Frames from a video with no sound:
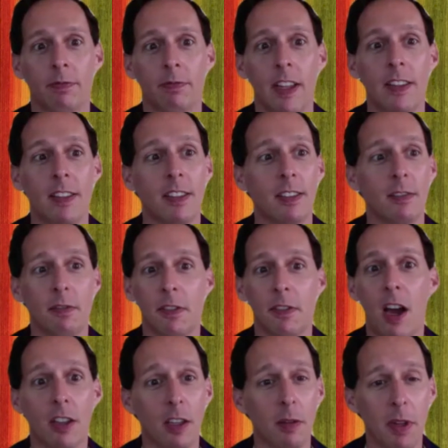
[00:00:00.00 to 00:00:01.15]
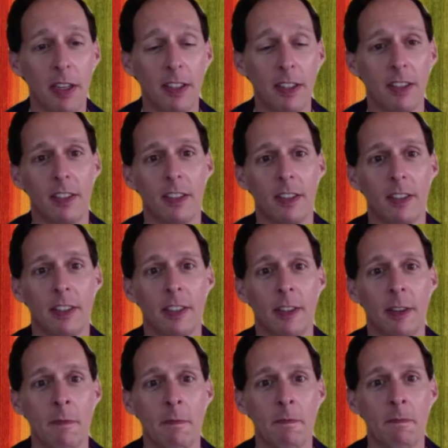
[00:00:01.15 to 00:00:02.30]
It's documented.
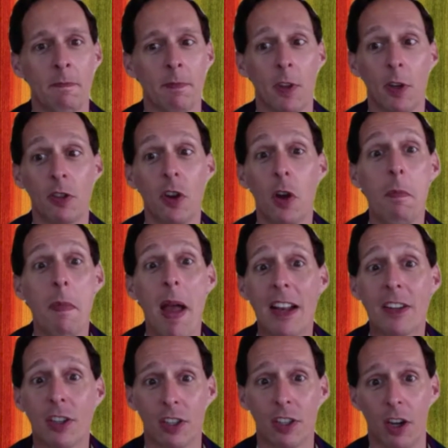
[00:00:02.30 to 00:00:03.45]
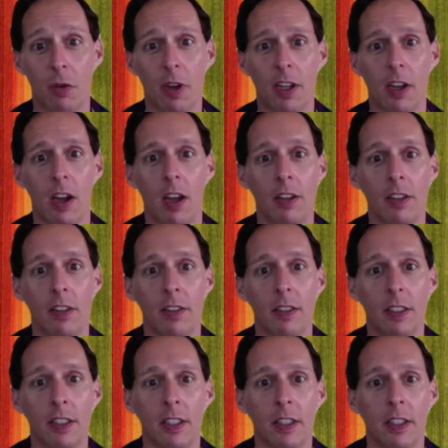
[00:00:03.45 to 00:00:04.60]
There's no magic going on.
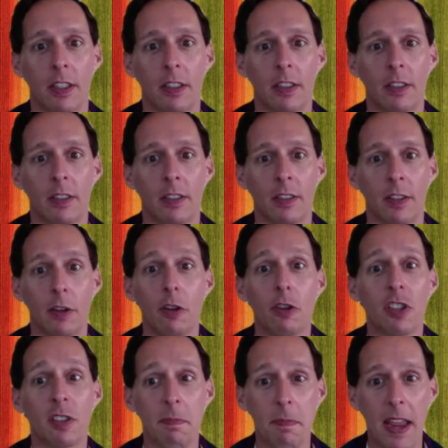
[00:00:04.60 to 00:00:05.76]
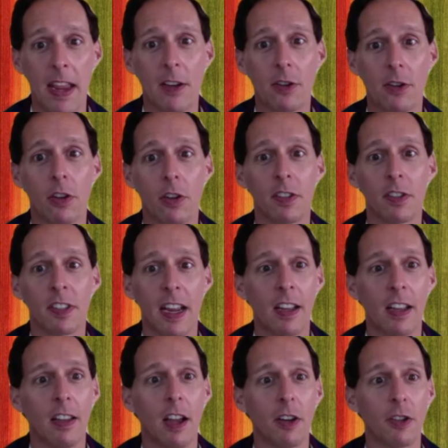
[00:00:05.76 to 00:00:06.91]
There are just major
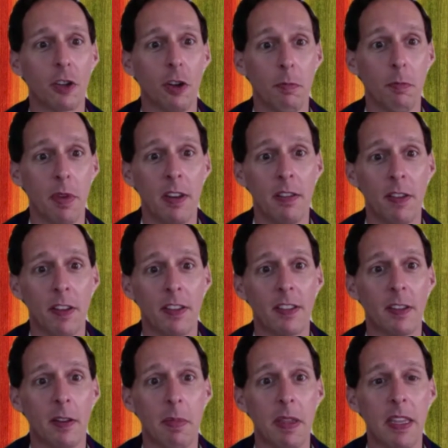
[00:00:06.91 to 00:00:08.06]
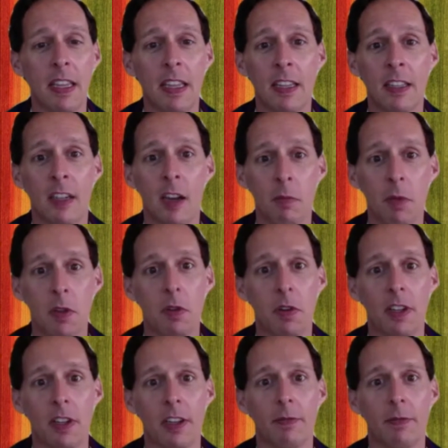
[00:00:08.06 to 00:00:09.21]
psychological benefits to being in
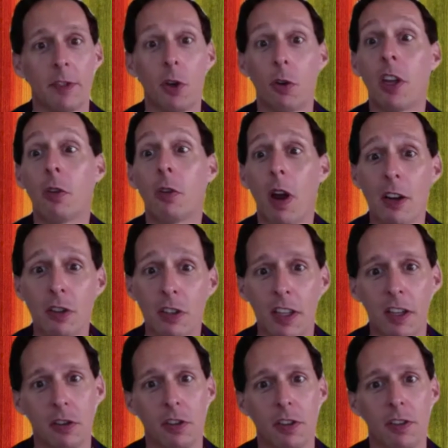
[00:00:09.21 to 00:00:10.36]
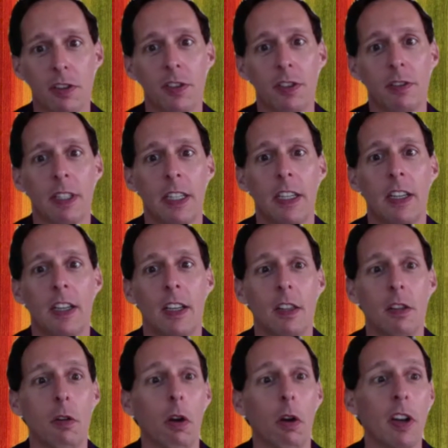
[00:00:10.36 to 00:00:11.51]
community. So congratulations.
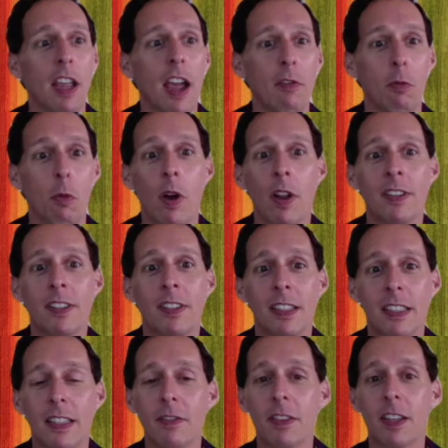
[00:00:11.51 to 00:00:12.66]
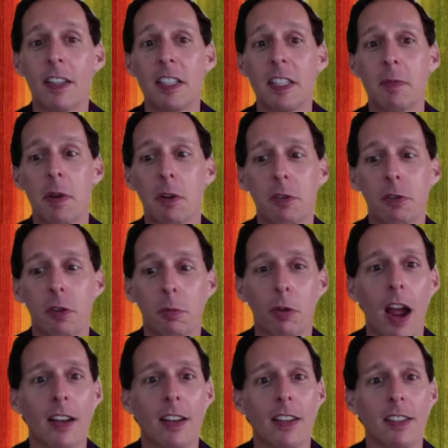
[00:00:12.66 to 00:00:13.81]
You already have one significant spiritual
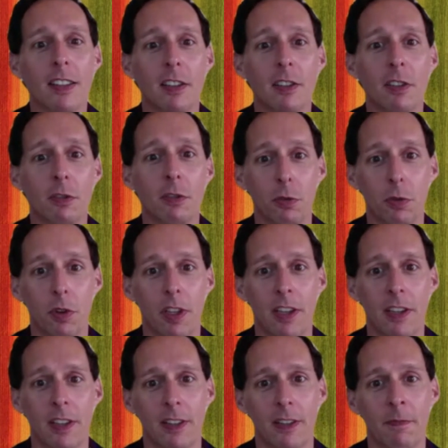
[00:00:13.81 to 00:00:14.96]
practice in your toolkit.